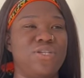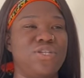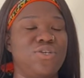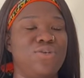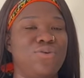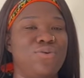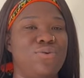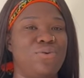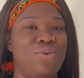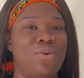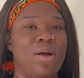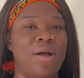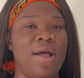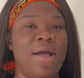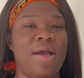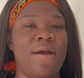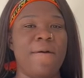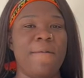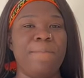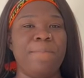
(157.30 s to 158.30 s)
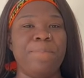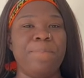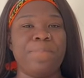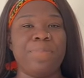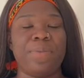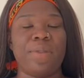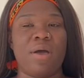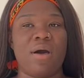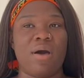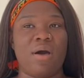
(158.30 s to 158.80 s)
too.
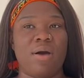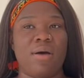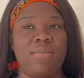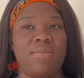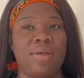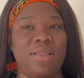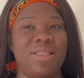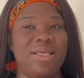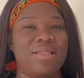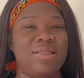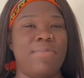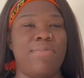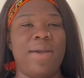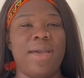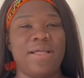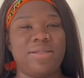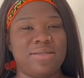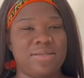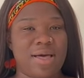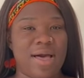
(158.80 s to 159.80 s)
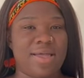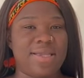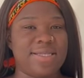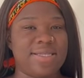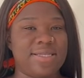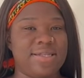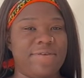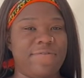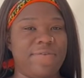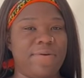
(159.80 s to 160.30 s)
Um, I think the band side
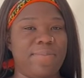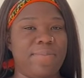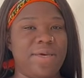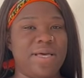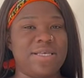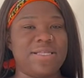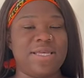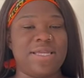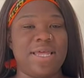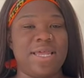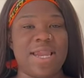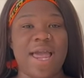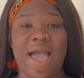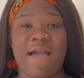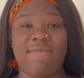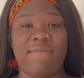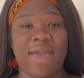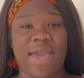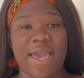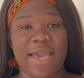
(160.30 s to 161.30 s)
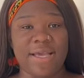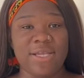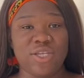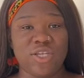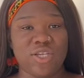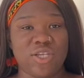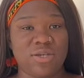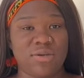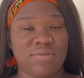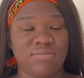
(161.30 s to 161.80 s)
is different because they didn't have an
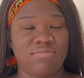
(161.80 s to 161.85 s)
H.